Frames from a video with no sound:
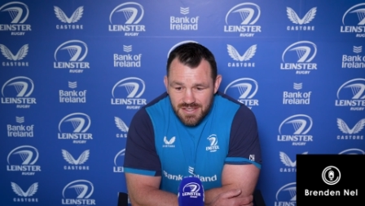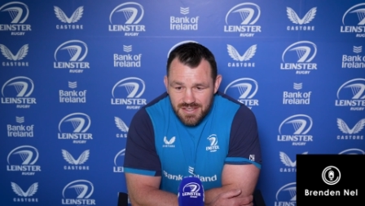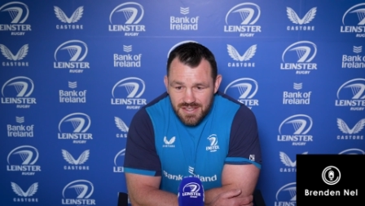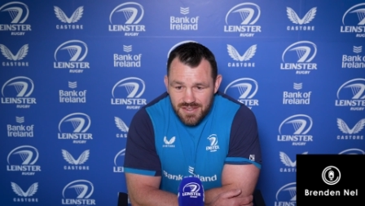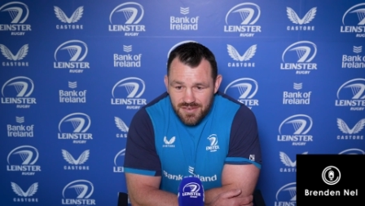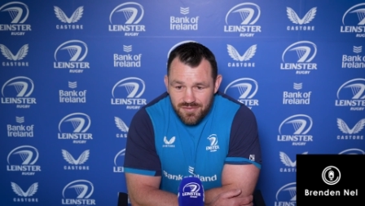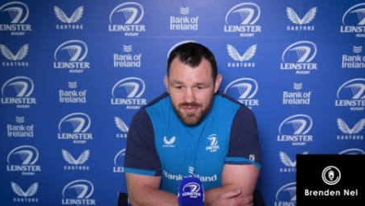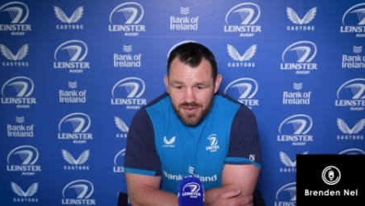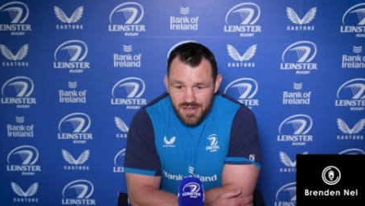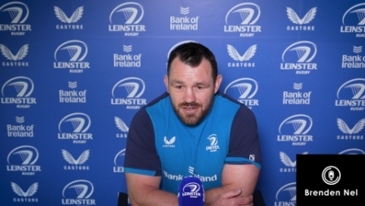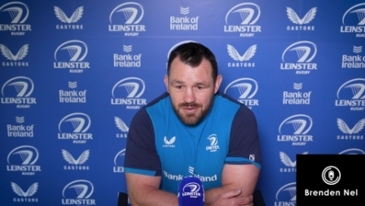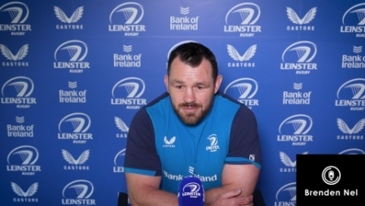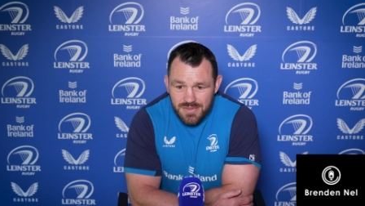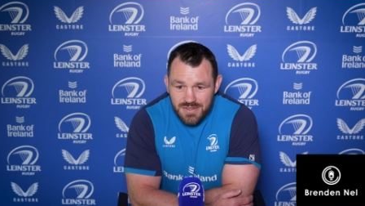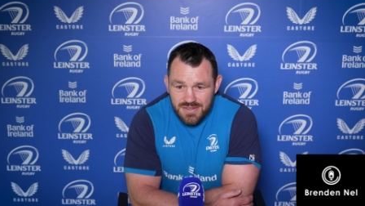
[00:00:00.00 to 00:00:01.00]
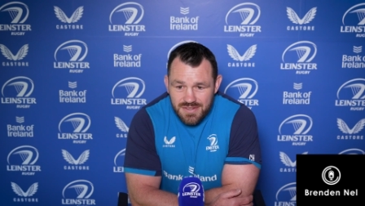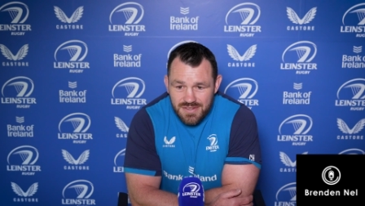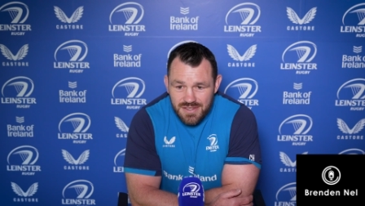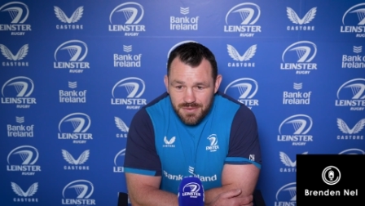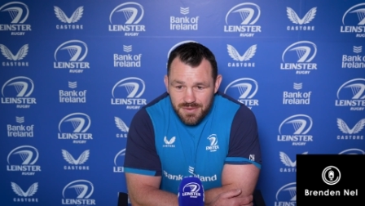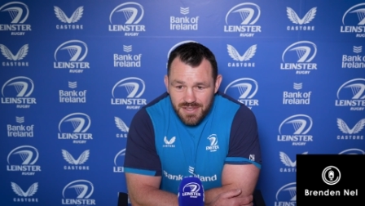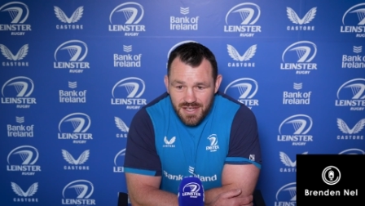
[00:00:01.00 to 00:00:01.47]
and the environment
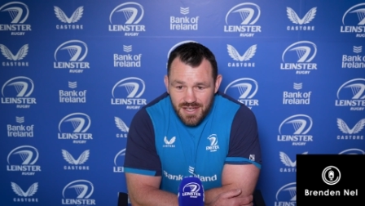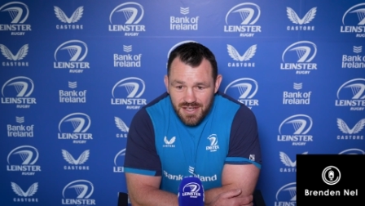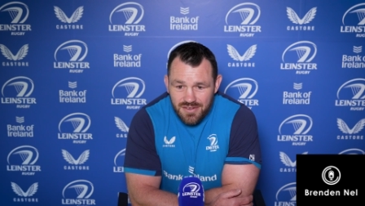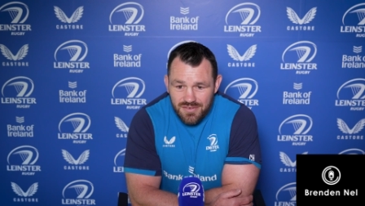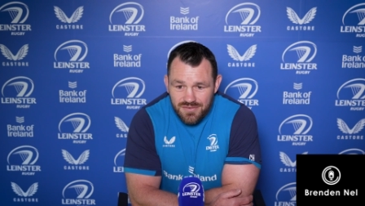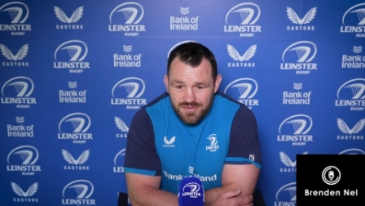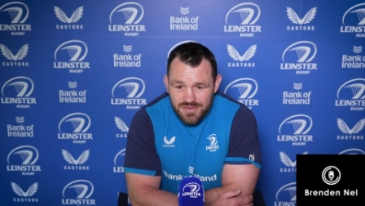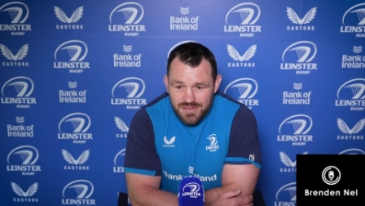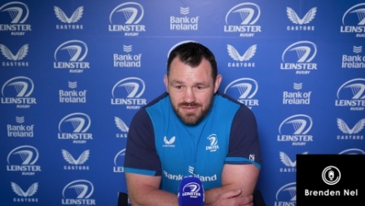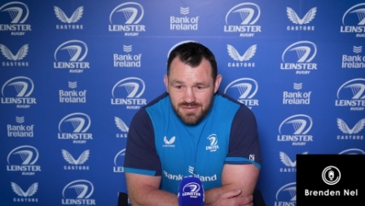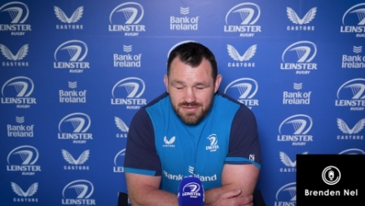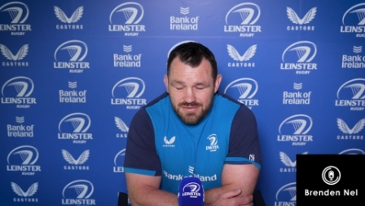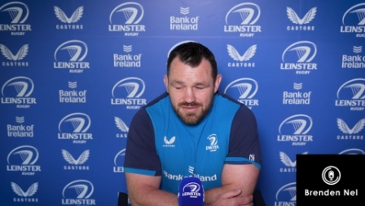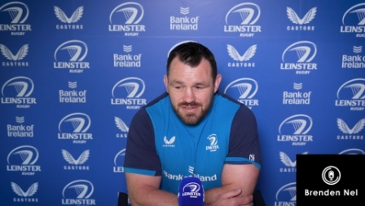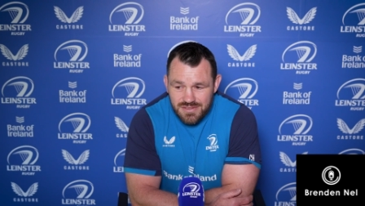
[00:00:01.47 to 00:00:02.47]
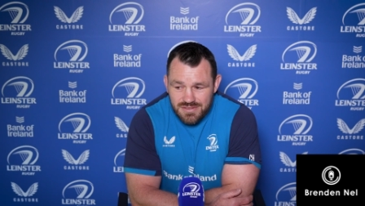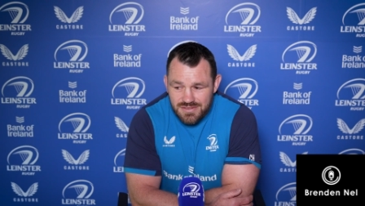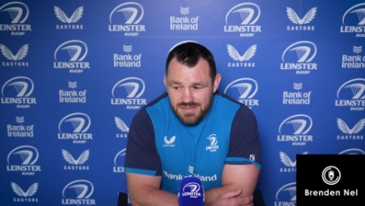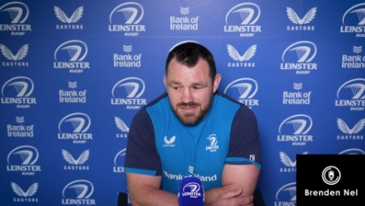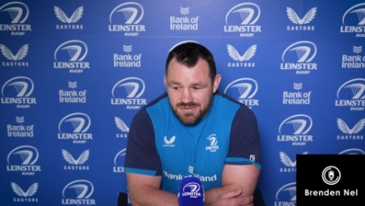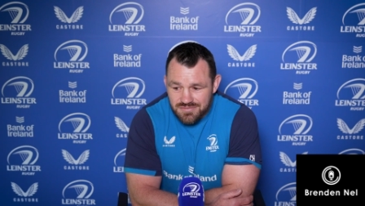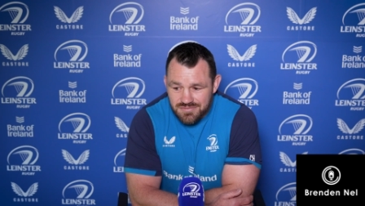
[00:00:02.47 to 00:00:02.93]
that we have, and
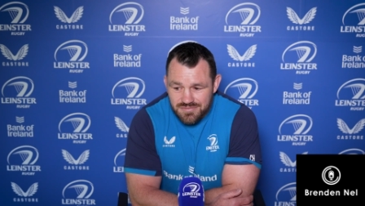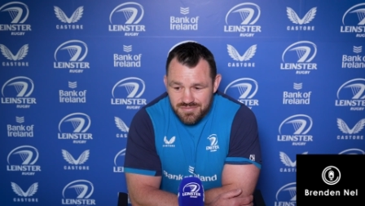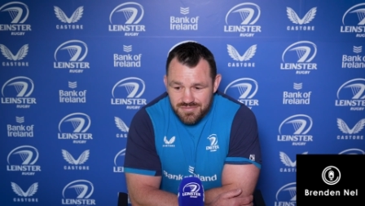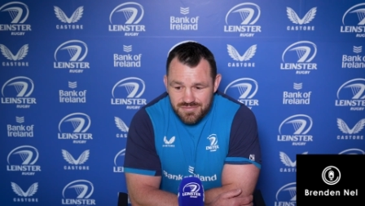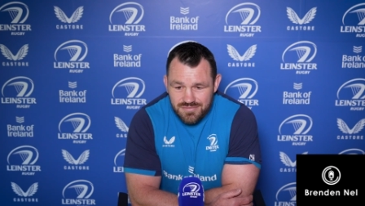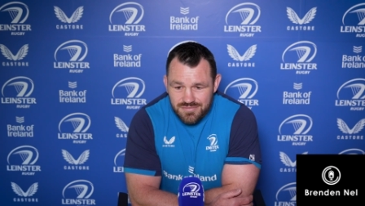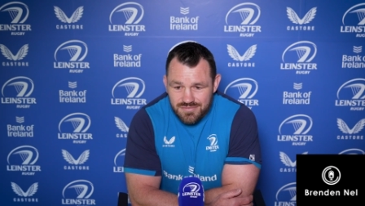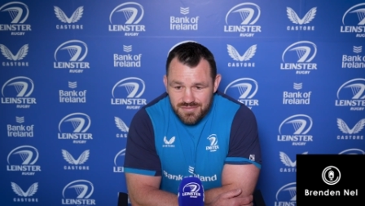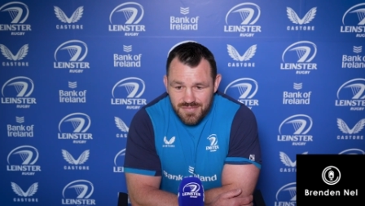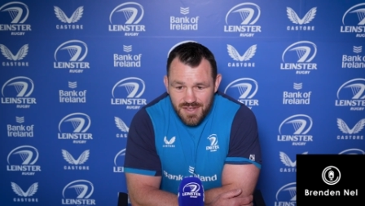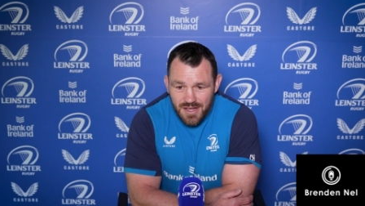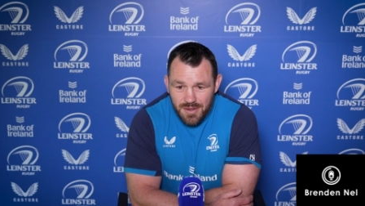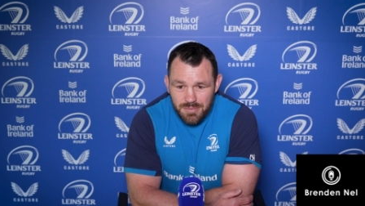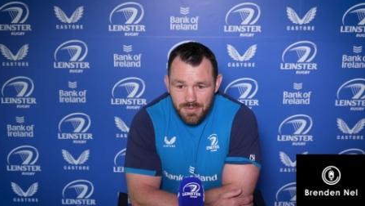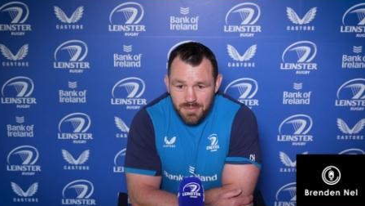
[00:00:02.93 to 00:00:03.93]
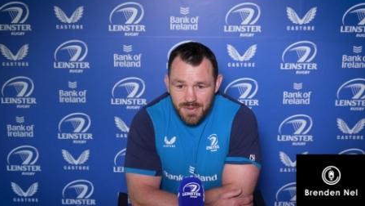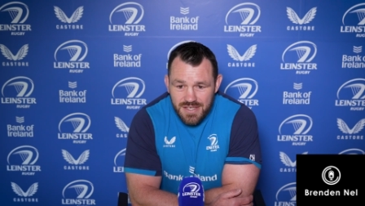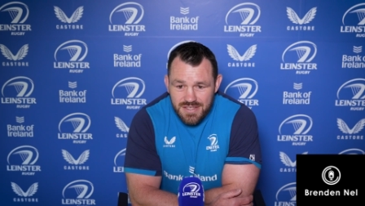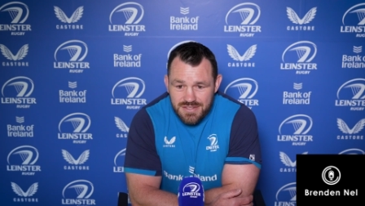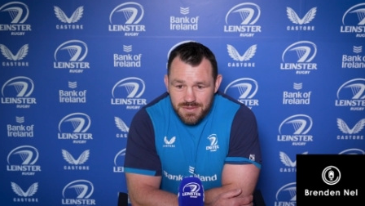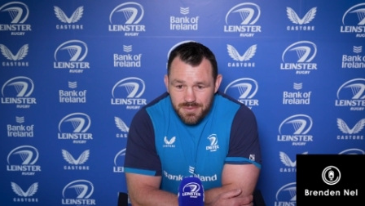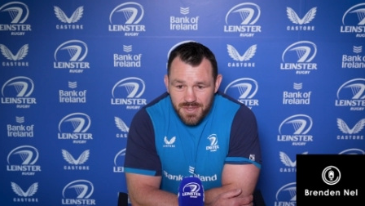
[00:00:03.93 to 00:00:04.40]
it's a happy
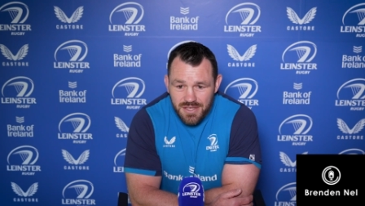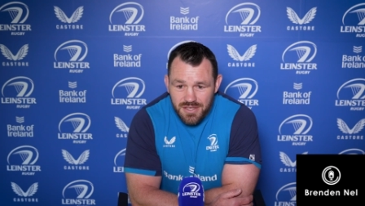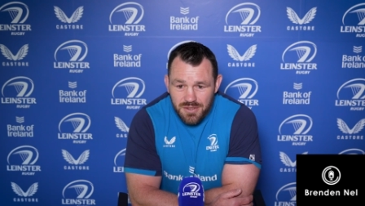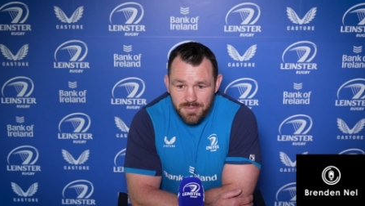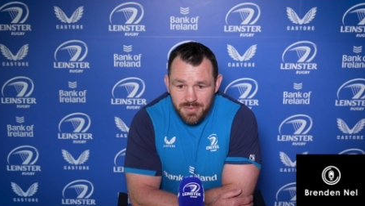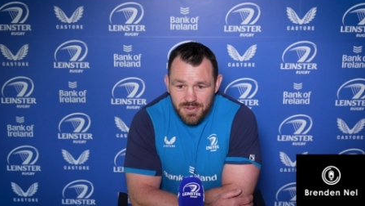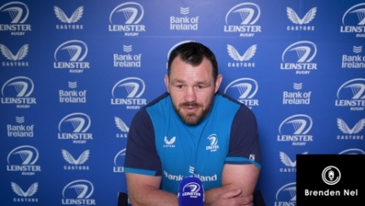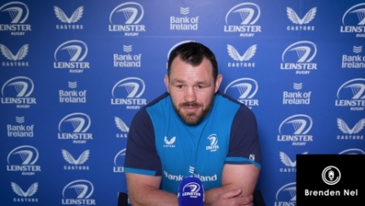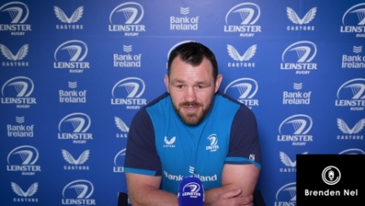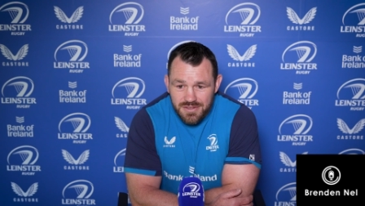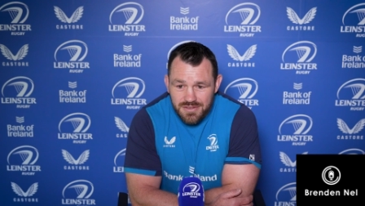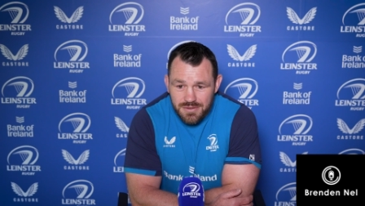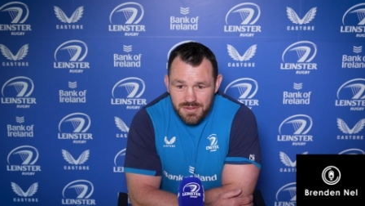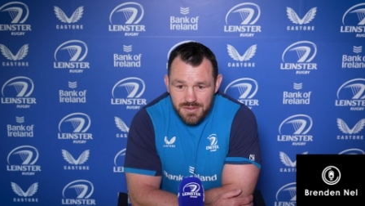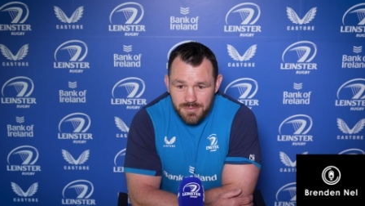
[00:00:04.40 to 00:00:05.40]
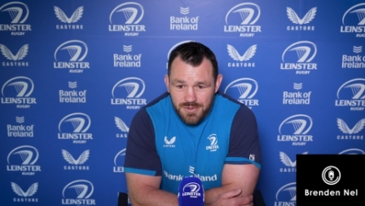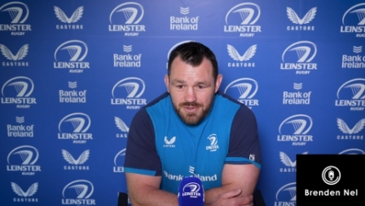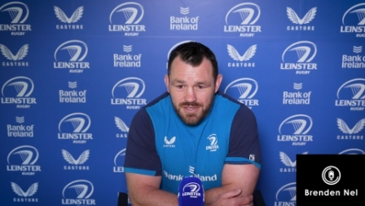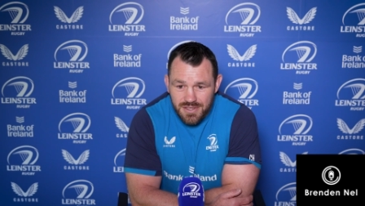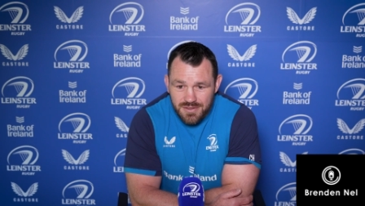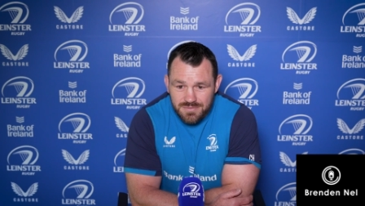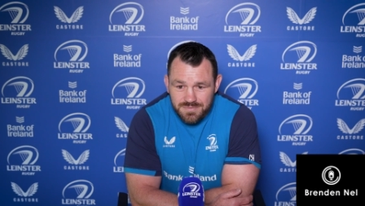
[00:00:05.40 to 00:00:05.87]
place to wake up and come into in the
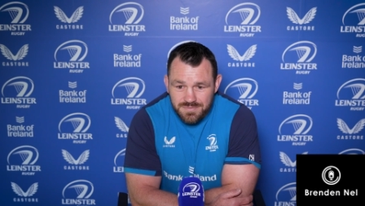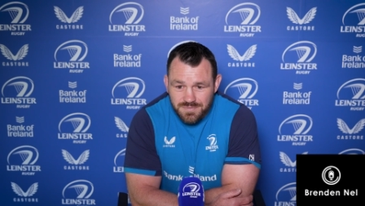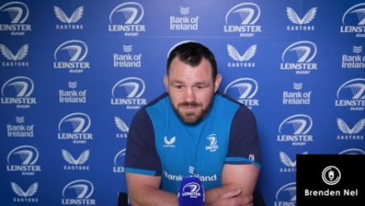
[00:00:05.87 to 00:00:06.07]
morning.